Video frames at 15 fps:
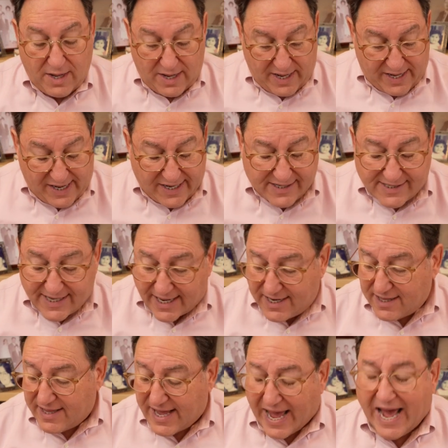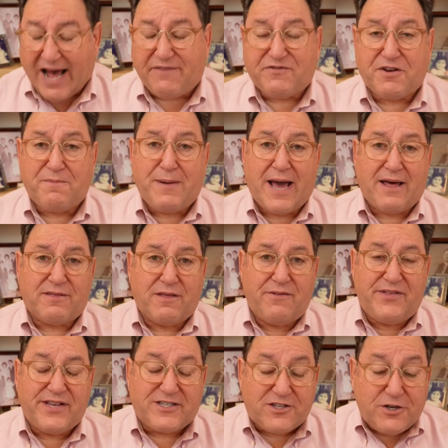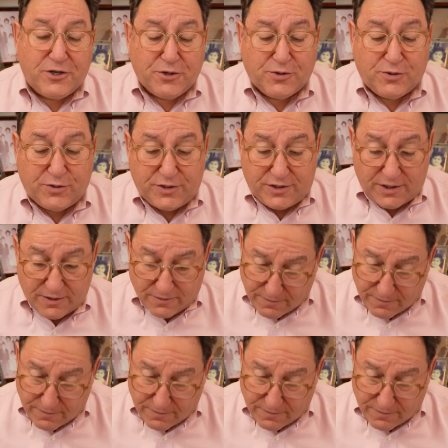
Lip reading: He said, in the aftermath of this news,